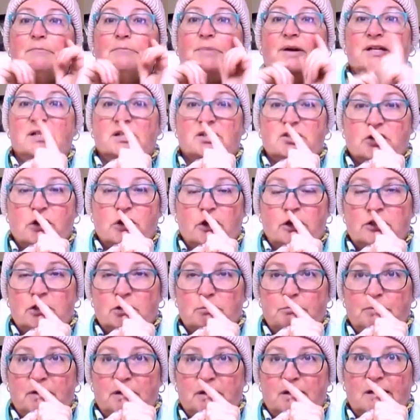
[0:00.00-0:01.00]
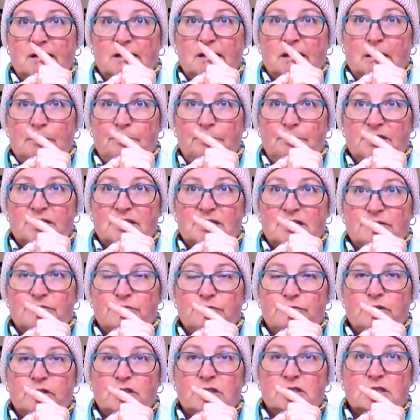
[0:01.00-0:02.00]
but it's going to be a little bit
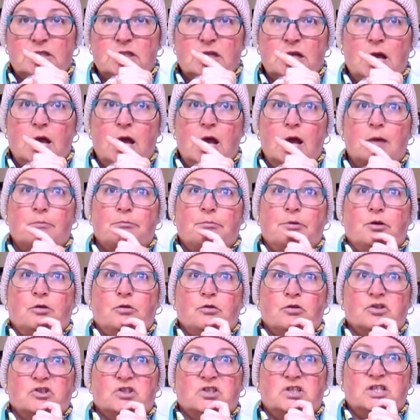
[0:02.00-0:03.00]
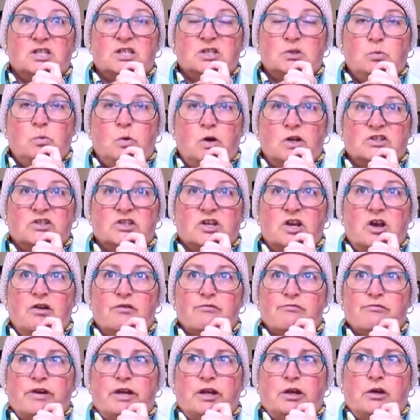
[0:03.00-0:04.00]
different because this was
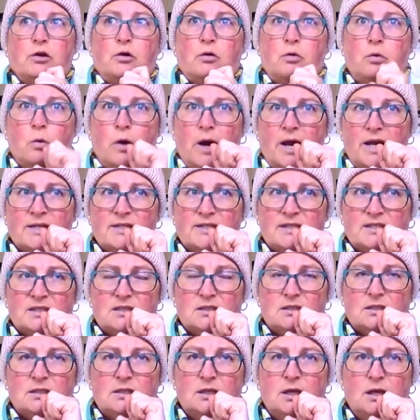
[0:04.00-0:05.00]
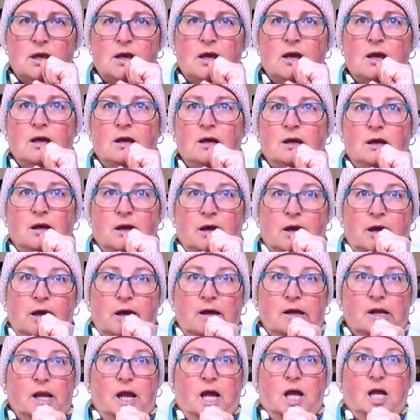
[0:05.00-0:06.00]
a request
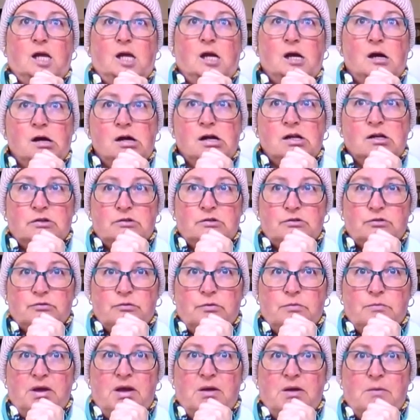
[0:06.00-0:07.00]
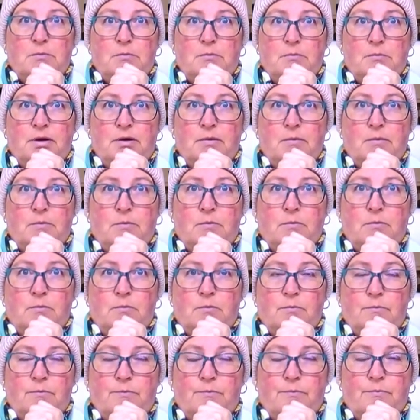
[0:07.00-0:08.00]
and I can't remember
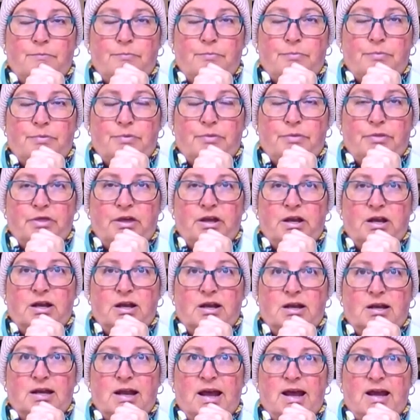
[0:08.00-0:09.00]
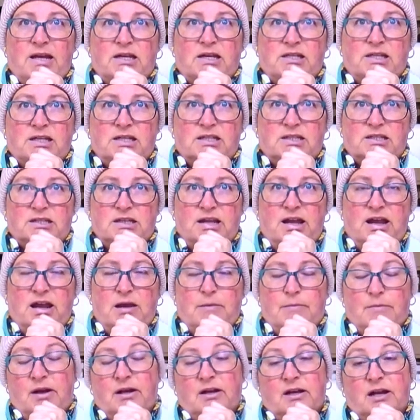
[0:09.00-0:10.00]
the lady's
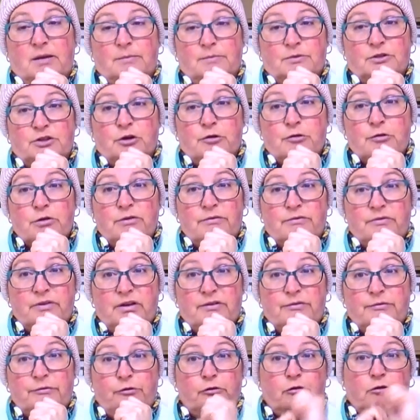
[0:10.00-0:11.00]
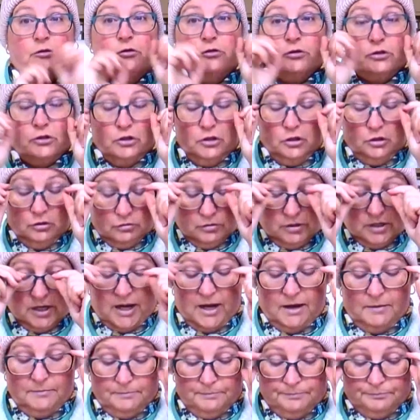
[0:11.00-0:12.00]
name, and I'm sorry if I've forgotten your
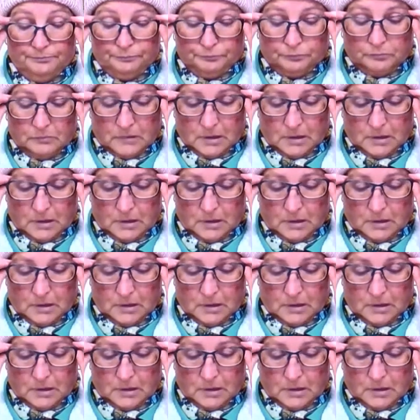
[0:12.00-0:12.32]
name,